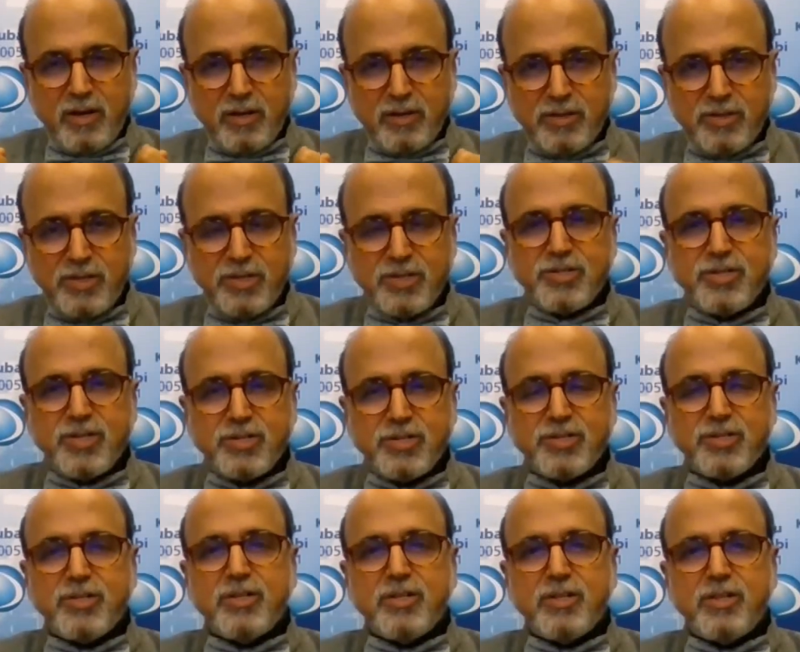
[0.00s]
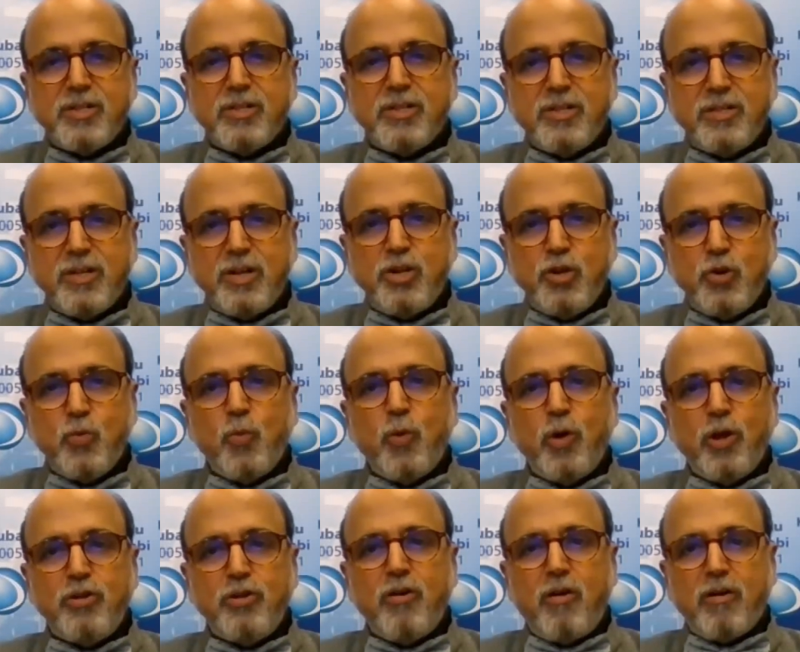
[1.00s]
This is the new
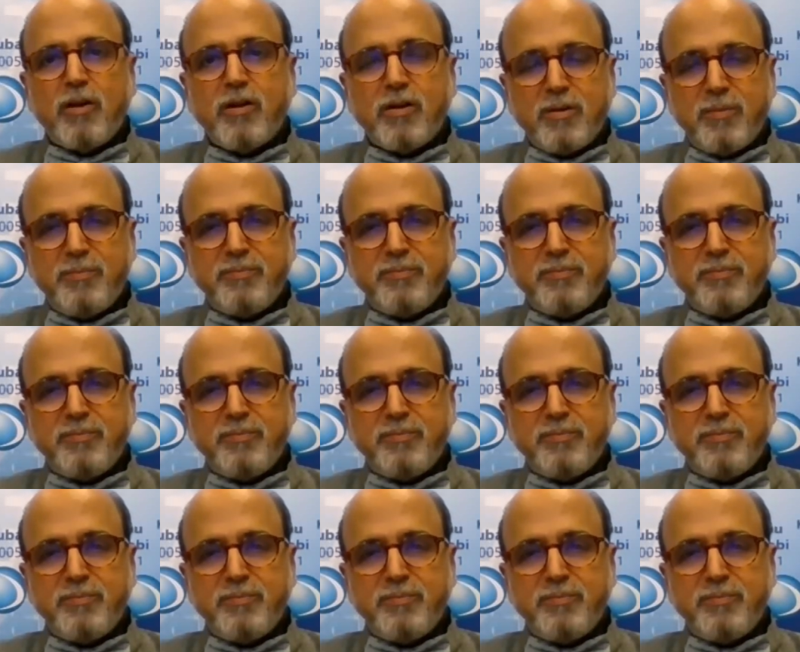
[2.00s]
world order.